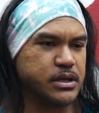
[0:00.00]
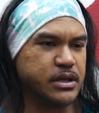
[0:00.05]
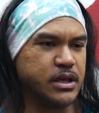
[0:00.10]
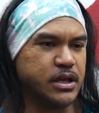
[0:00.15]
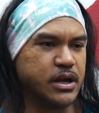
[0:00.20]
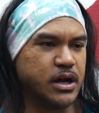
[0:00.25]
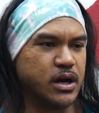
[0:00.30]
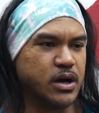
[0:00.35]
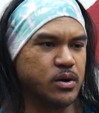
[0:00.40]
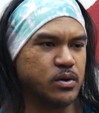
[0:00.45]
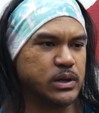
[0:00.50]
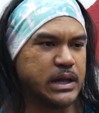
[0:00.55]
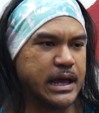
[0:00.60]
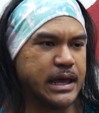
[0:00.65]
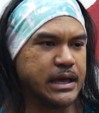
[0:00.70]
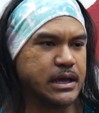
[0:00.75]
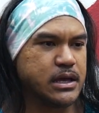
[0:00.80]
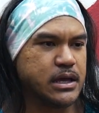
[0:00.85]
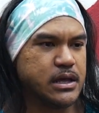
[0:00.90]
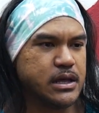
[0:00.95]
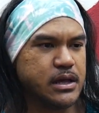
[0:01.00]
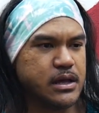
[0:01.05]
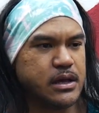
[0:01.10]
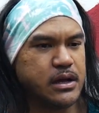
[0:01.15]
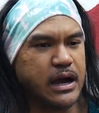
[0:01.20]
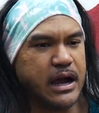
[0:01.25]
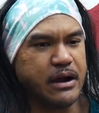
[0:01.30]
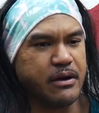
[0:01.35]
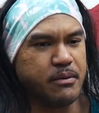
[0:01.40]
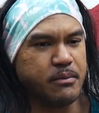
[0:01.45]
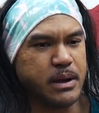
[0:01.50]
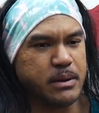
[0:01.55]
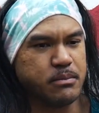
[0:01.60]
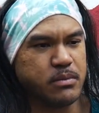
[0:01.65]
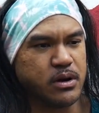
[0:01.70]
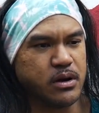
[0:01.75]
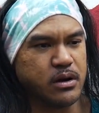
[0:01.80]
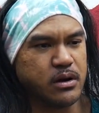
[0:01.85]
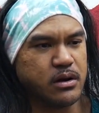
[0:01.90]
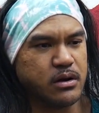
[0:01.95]
you know? Like, I
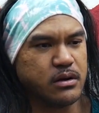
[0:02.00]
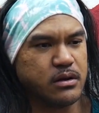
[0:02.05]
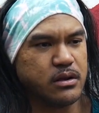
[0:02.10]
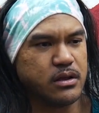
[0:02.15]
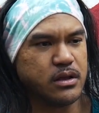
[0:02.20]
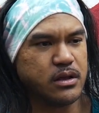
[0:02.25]
remember